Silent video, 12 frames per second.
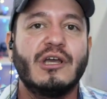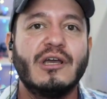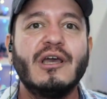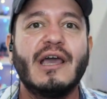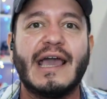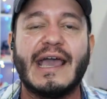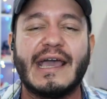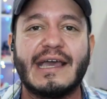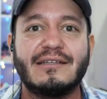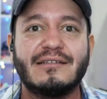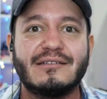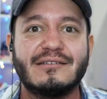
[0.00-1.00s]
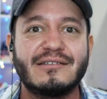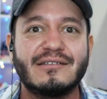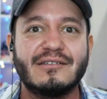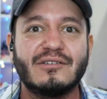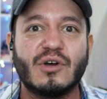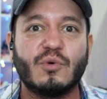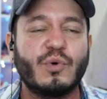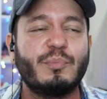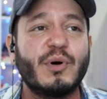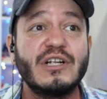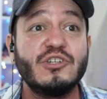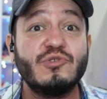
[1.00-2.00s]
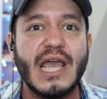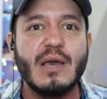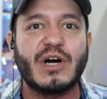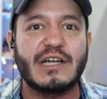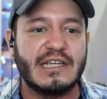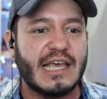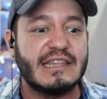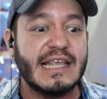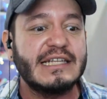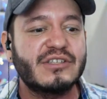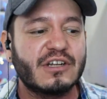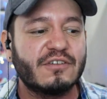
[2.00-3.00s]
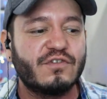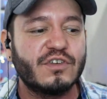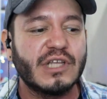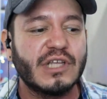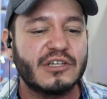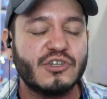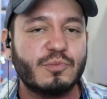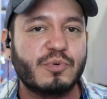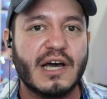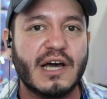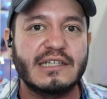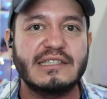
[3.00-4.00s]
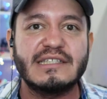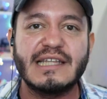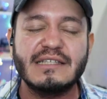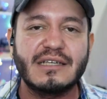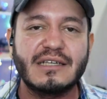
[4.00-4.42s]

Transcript: And you know, we'll put a new name on it and then it's going to feel like a new product and that's going to be